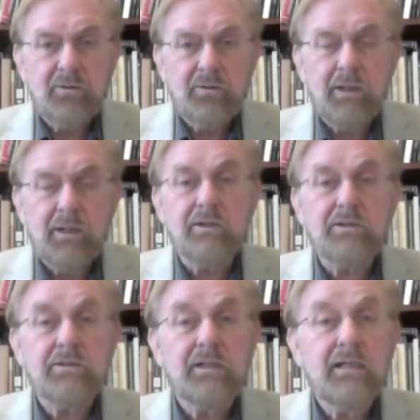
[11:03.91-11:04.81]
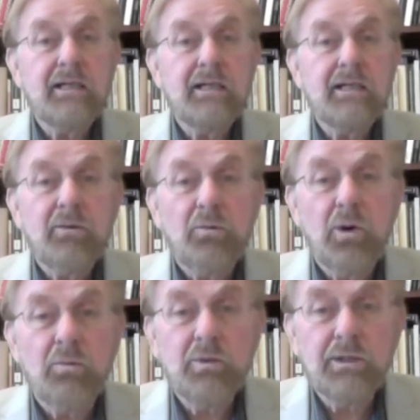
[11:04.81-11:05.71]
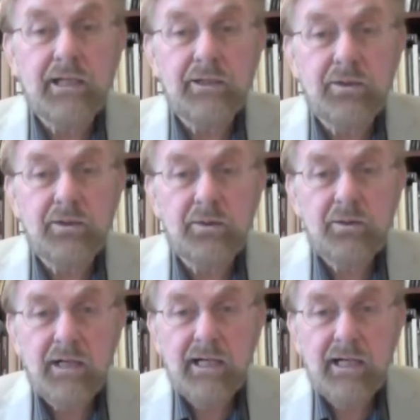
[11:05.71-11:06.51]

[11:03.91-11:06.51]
powers, what will they do?